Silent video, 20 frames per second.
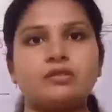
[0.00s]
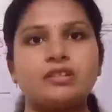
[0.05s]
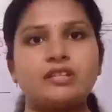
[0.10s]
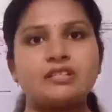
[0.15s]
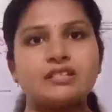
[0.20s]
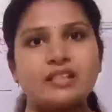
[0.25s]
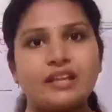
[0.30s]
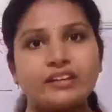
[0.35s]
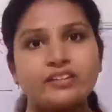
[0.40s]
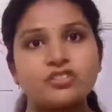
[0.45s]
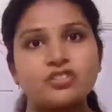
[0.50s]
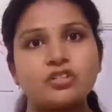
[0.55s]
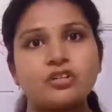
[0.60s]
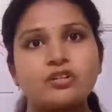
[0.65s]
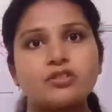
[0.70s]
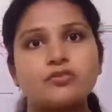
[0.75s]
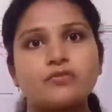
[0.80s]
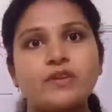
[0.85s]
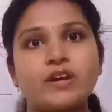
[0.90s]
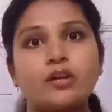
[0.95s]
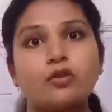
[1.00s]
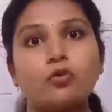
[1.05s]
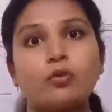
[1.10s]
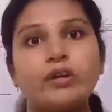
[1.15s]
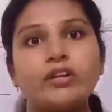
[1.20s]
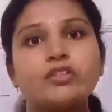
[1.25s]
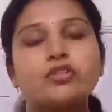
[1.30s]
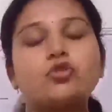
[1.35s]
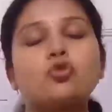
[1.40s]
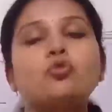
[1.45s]
these lectures, we are
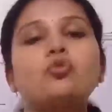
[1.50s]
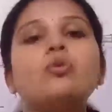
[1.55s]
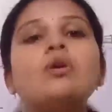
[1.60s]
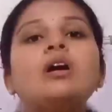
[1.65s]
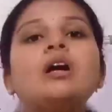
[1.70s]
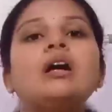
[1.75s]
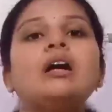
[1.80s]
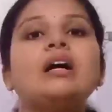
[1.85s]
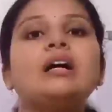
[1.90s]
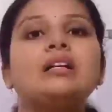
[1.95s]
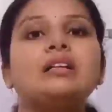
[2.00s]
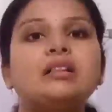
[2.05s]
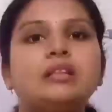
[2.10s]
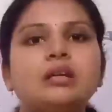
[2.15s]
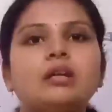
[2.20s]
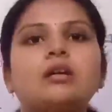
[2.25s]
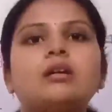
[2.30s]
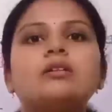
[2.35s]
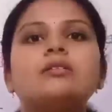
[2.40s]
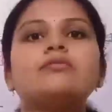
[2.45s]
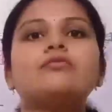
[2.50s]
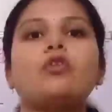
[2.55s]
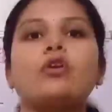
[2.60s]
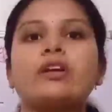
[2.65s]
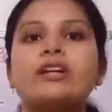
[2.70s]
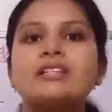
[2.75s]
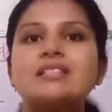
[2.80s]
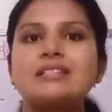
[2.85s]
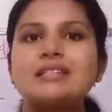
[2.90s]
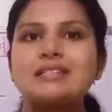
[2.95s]
going to learn
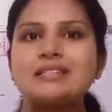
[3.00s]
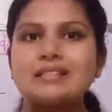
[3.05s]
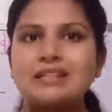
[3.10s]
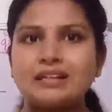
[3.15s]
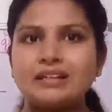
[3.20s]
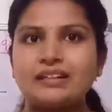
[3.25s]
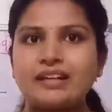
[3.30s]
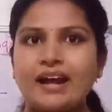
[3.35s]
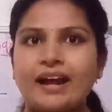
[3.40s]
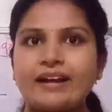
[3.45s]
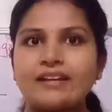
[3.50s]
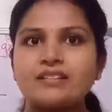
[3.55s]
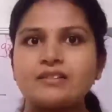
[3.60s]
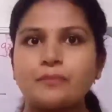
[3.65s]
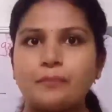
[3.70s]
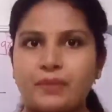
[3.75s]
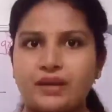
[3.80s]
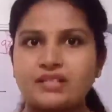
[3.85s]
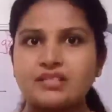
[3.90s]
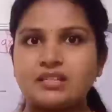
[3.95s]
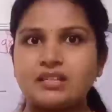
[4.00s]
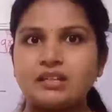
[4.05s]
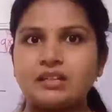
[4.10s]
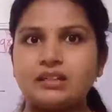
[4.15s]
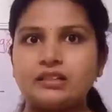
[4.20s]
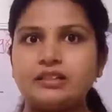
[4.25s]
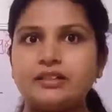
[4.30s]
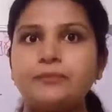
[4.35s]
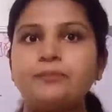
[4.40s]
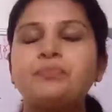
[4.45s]
what is the syntax.
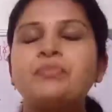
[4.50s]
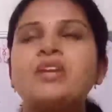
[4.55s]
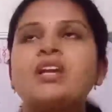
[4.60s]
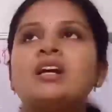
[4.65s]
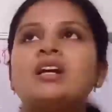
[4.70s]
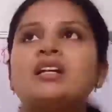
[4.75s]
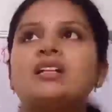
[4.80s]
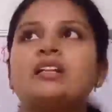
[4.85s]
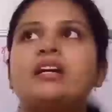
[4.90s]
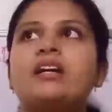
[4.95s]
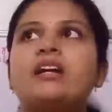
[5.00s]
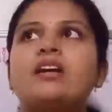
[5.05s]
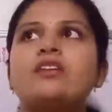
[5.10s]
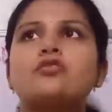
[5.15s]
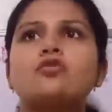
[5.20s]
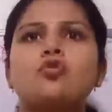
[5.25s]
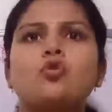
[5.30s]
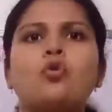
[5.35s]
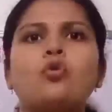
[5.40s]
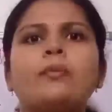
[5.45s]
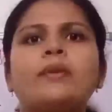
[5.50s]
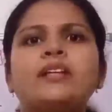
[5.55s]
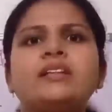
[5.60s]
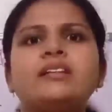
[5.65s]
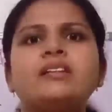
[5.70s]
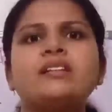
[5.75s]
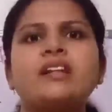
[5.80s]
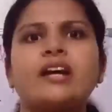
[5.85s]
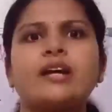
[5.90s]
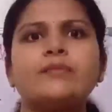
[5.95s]
Basically, there are so
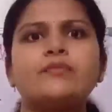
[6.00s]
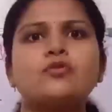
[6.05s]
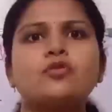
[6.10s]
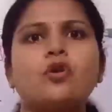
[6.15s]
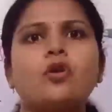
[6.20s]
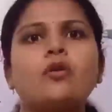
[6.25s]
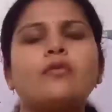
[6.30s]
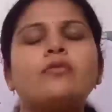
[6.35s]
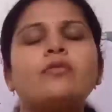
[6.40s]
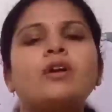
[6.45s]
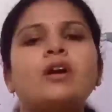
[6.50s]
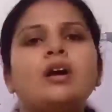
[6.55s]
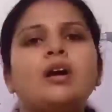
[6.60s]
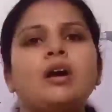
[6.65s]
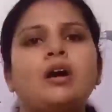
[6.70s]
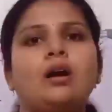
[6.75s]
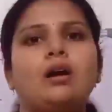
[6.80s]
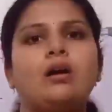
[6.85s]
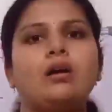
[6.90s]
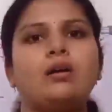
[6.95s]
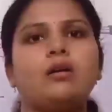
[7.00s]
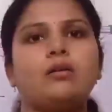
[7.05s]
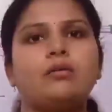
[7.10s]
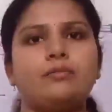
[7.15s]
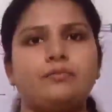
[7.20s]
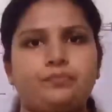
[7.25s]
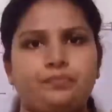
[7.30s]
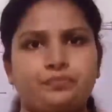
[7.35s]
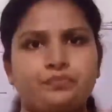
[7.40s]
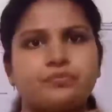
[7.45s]
many types of
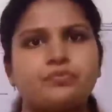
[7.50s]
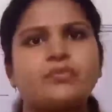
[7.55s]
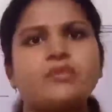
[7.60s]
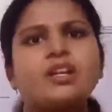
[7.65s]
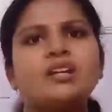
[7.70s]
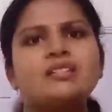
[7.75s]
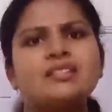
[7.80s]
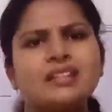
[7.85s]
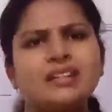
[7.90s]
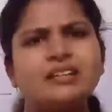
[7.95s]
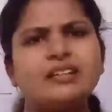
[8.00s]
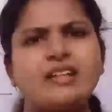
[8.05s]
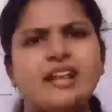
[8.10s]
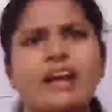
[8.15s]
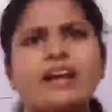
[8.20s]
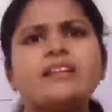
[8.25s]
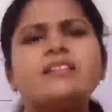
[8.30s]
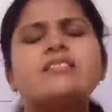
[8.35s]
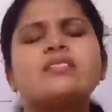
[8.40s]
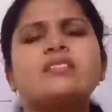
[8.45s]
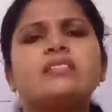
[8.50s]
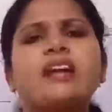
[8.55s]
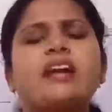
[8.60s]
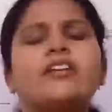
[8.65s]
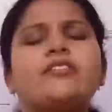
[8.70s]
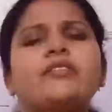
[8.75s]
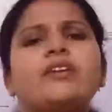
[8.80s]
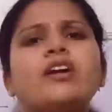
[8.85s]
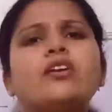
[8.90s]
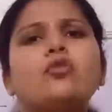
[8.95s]
syntax
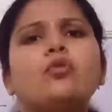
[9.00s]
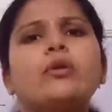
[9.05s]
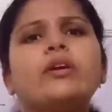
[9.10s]
that we are